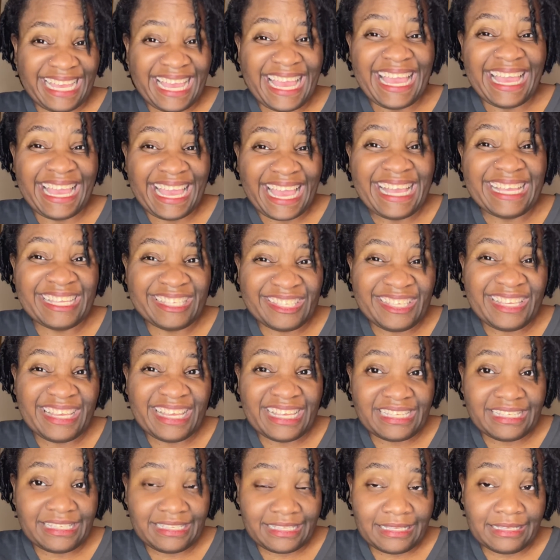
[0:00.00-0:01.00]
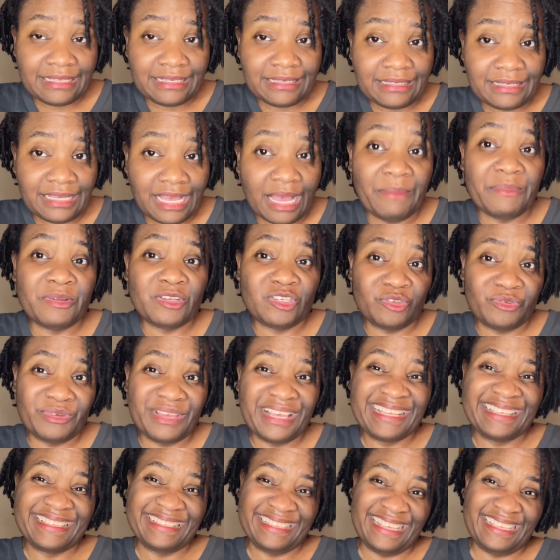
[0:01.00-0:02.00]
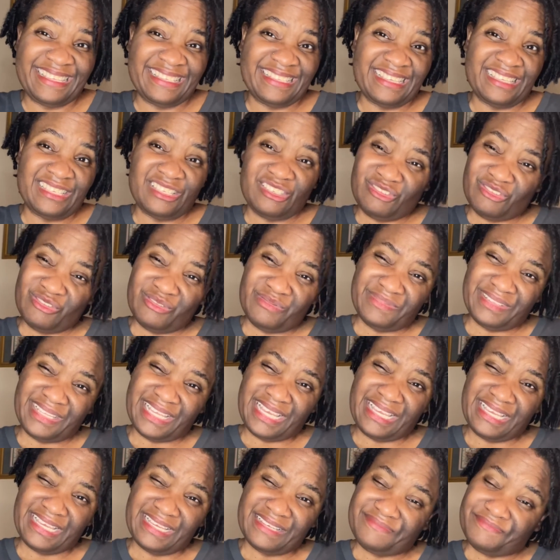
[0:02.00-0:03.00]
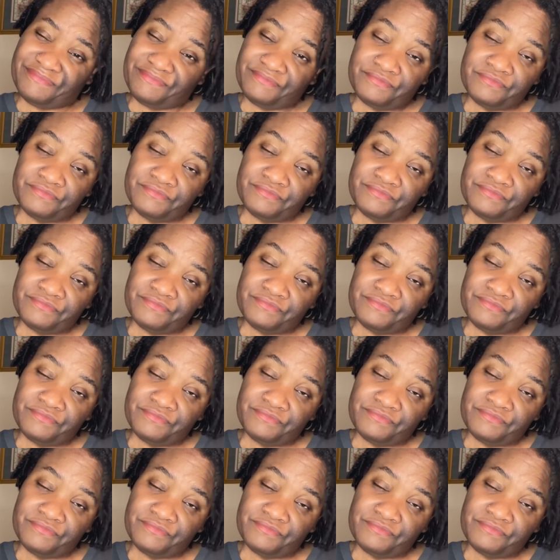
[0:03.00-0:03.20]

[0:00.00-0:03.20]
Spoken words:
exist, come into existence. You know what I'm saying?